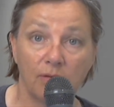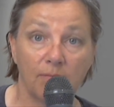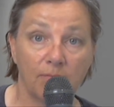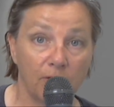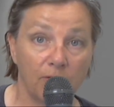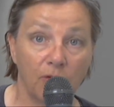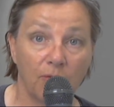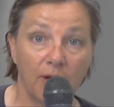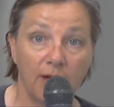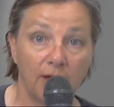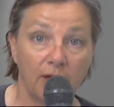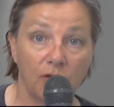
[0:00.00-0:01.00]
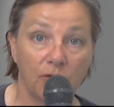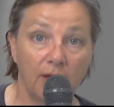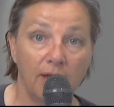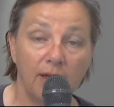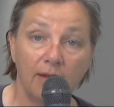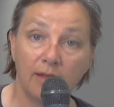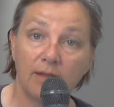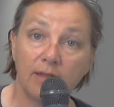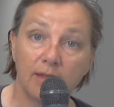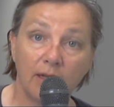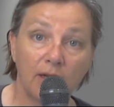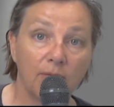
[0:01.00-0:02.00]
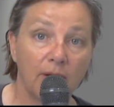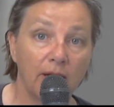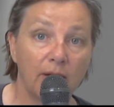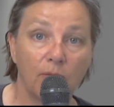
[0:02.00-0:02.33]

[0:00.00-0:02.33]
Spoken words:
improve your riding and training, then stick around